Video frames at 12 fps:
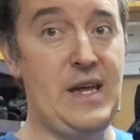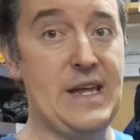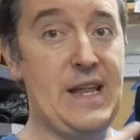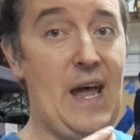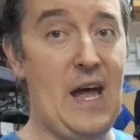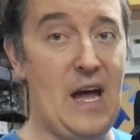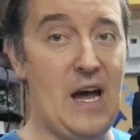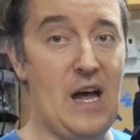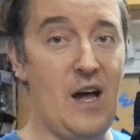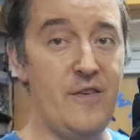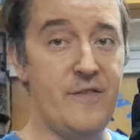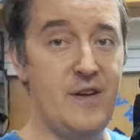it
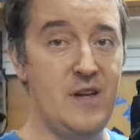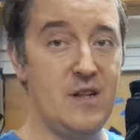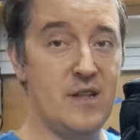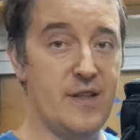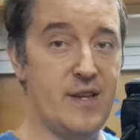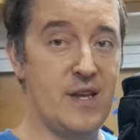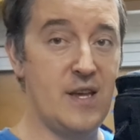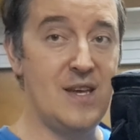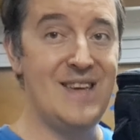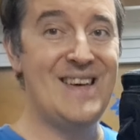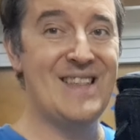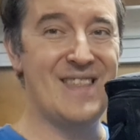have
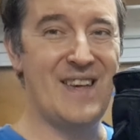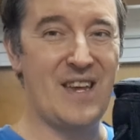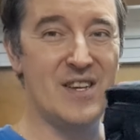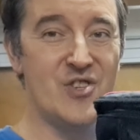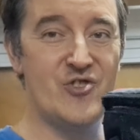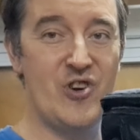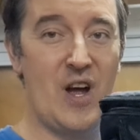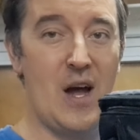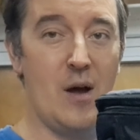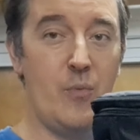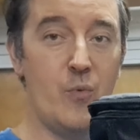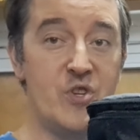the like a
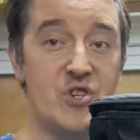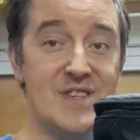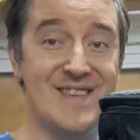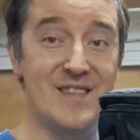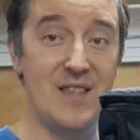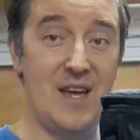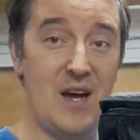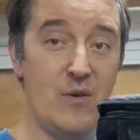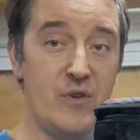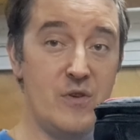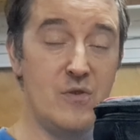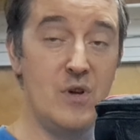strap which is allow
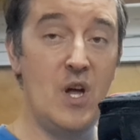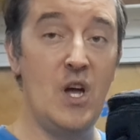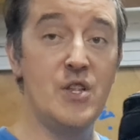you